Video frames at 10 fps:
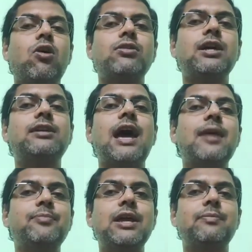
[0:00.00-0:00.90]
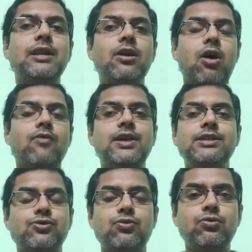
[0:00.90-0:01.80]
on the timetable of a
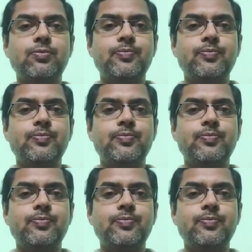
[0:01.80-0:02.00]
school.